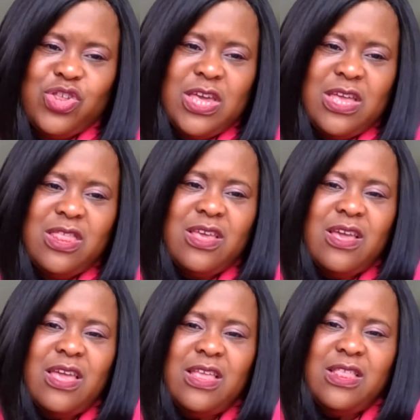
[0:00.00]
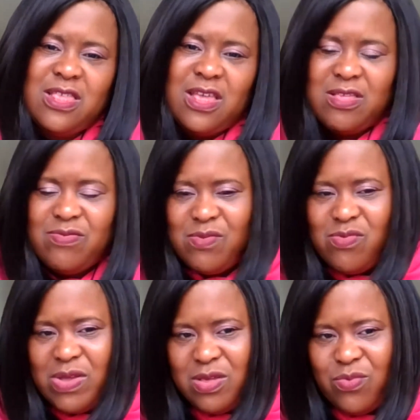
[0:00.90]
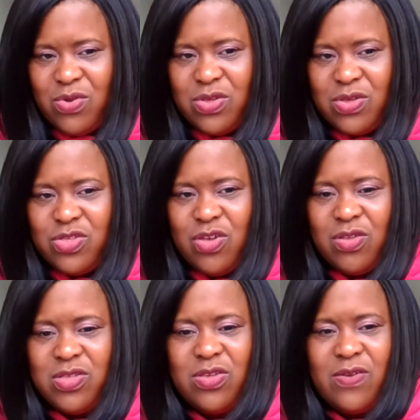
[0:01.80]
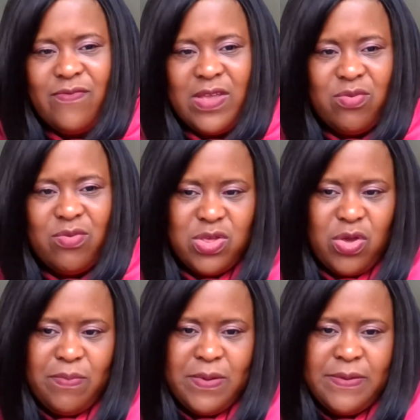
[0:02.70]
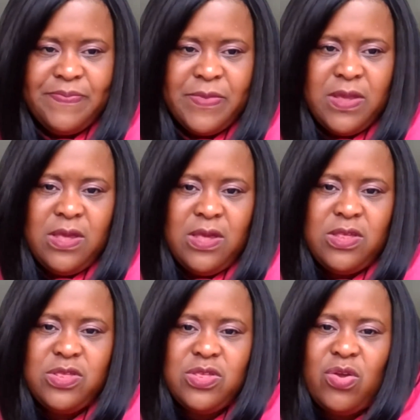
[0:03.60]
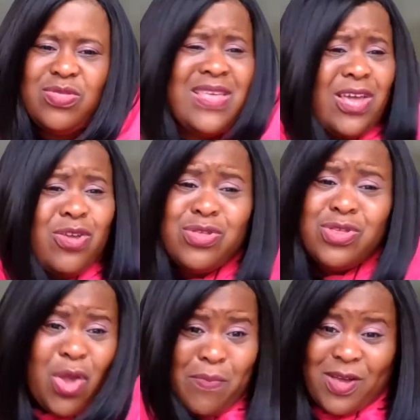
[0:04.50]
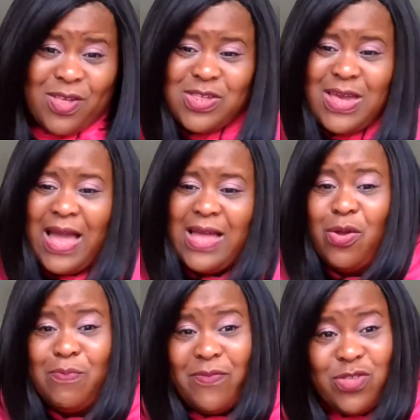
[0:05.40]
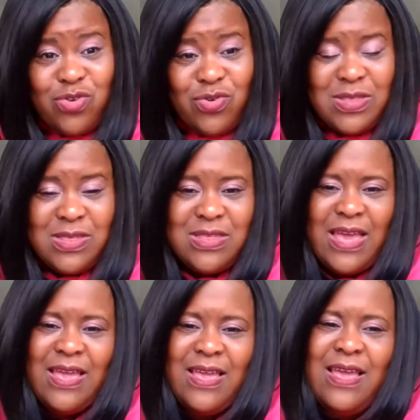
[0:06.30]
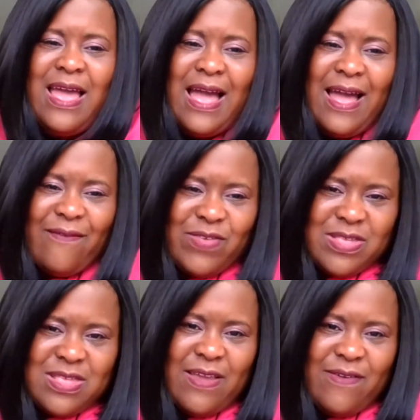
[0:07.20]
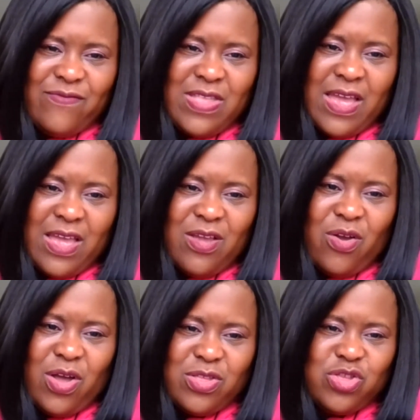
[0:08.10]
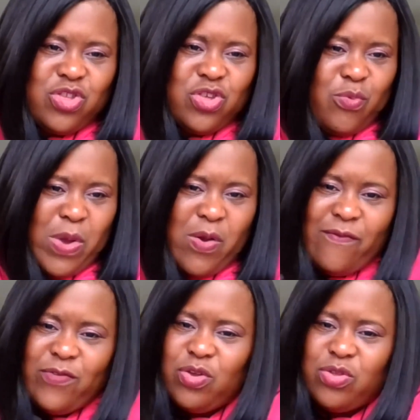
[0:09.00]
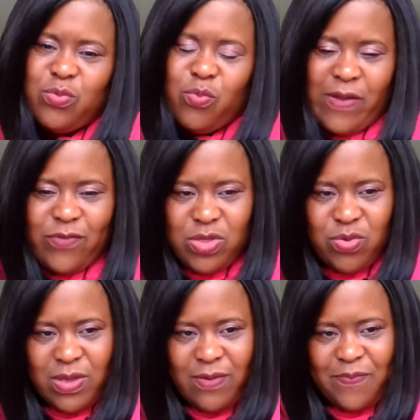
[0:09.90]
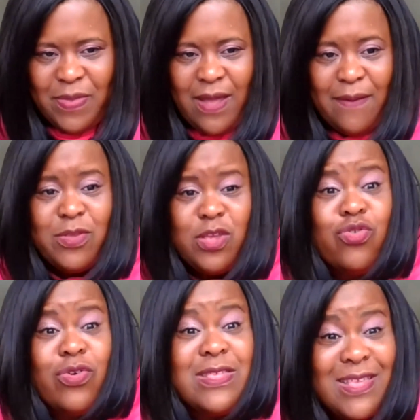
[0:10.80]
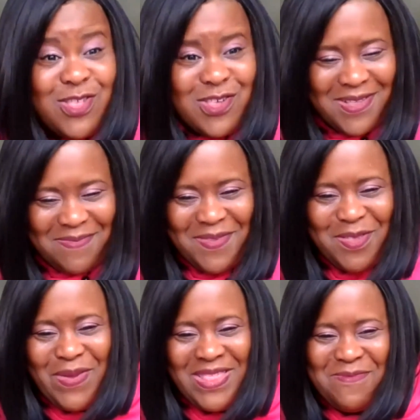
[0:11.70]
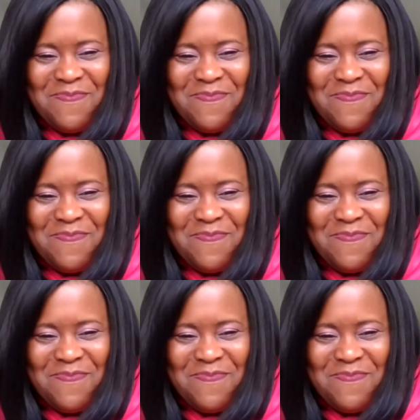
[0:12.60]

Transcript: share the insights from the Race at Work Charter Survey in October. So thank you so much, and I hope you've enjoyed today. Have a safe day, and whatever you're doing, enjoy the sunshine and the weather.